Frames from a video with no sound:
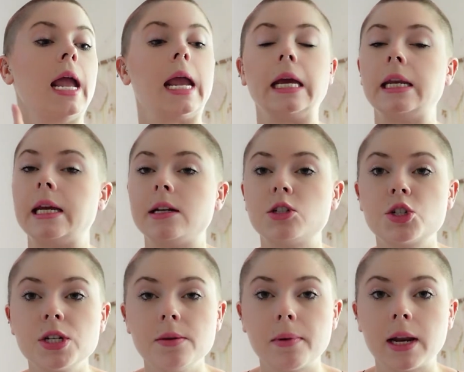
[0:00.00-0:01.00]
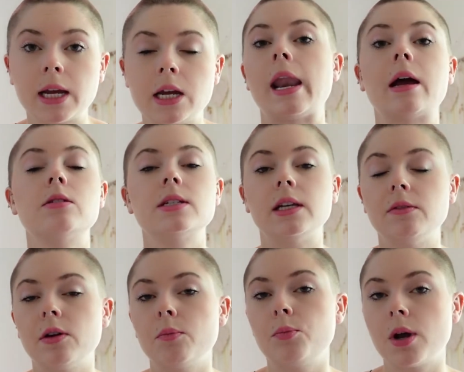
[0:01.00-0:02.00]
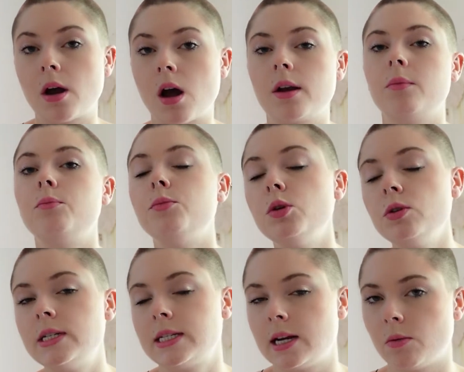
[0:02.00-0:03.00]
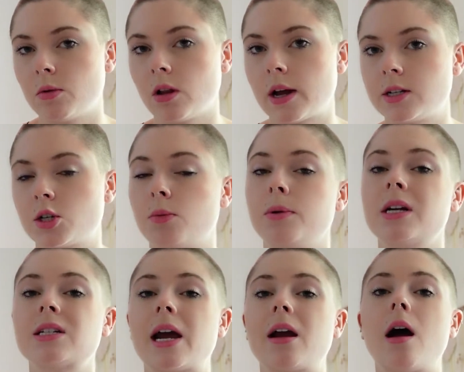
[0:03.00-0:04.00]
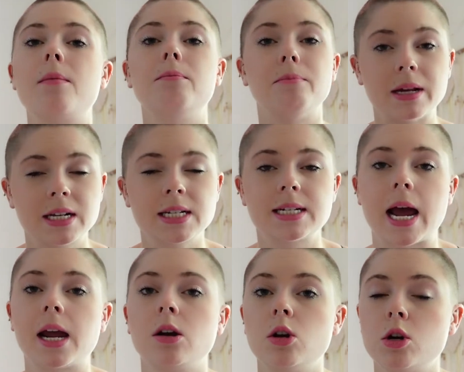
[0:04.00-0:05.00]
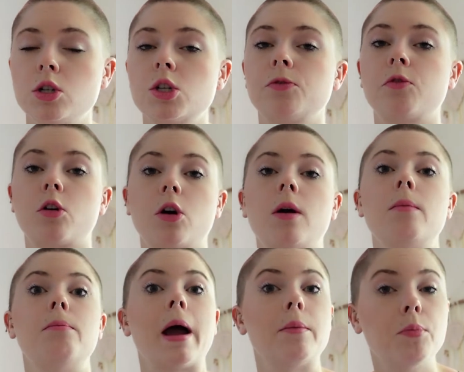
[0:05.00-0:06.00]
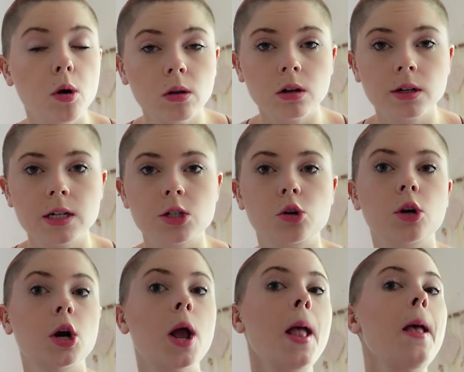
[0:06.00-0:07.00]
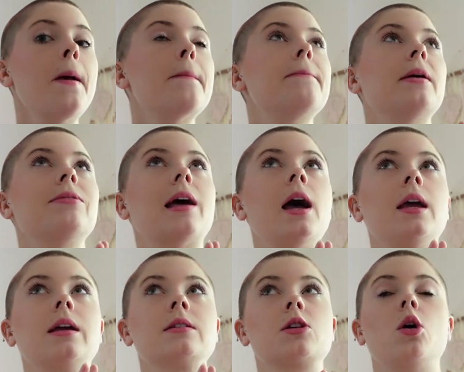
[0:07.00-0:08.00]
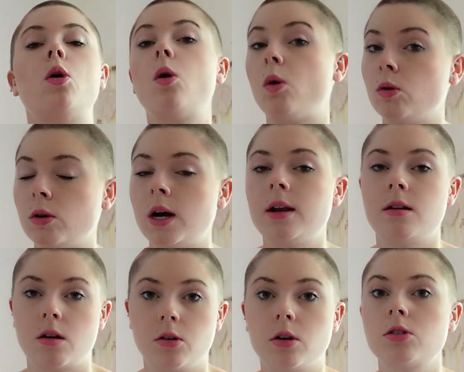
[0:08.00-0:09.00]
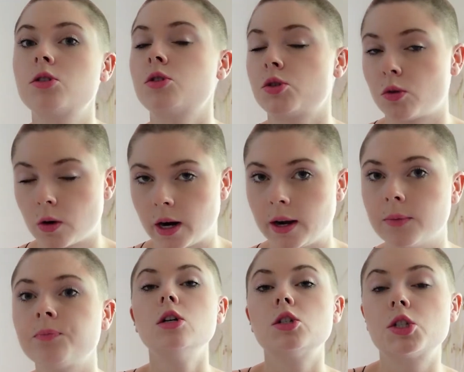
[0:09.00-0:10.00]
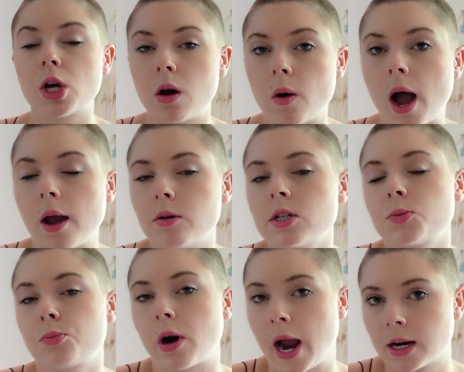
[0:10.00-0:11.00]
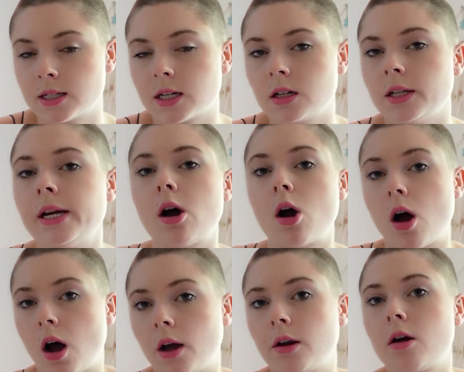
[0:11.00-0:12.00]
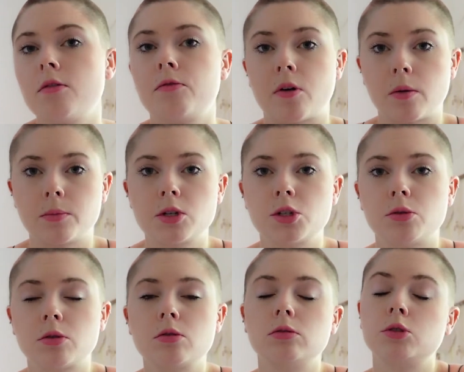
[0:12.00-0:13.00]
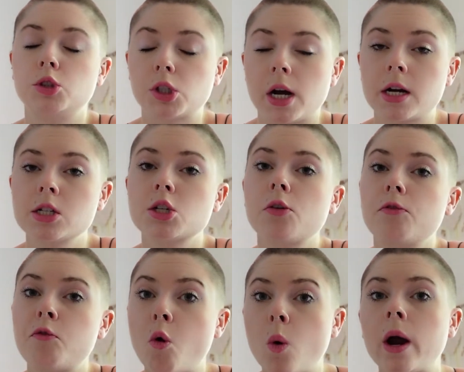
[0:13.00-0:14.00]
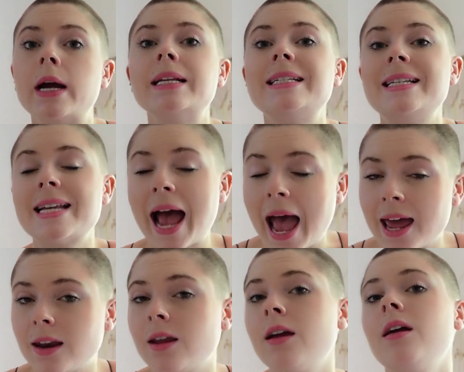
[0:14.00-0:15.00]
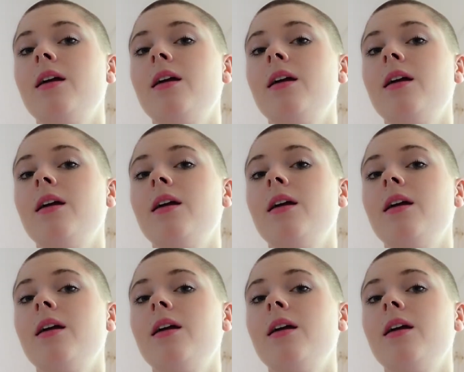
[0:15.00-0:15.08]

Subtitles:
ADHD medication, and I was even put on a mood stabilizer because I got misdiagnosed for bipolar disorder, but that is a whole nother story. So I was practically on pharmaceutical drugs for 10